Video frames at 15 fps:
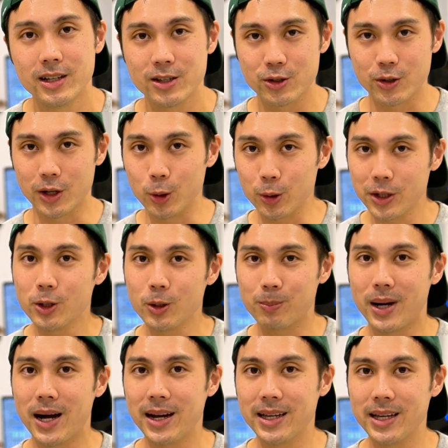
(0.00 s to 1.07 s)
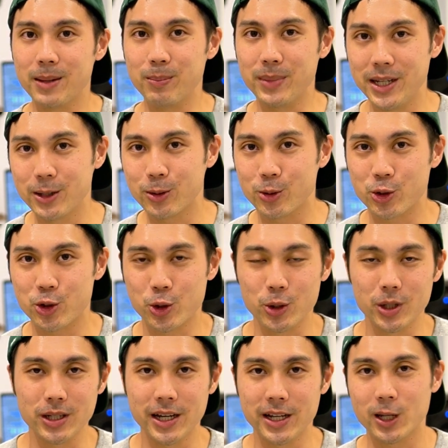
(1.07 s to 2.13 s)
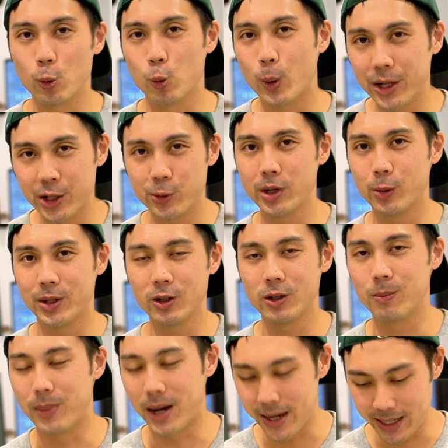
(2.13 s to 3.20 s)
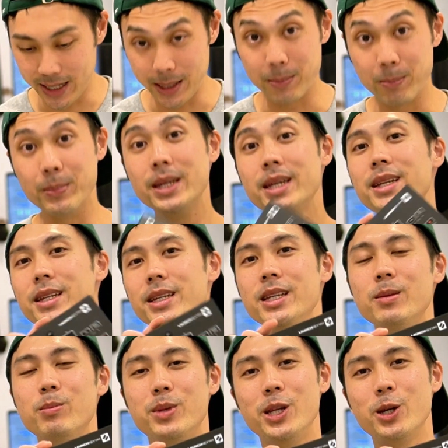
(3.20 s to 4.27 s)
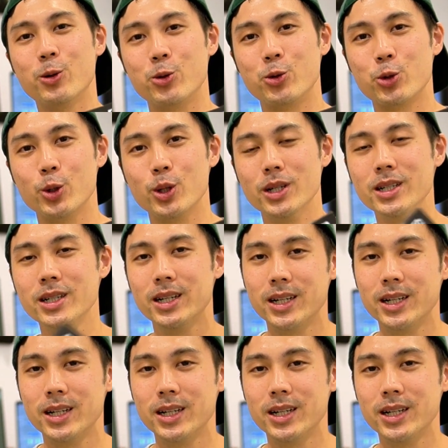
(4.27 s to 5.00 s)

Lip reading: So you're looking to buy a MIDI controller and you're wondering whether to buy a mini MIDI controller.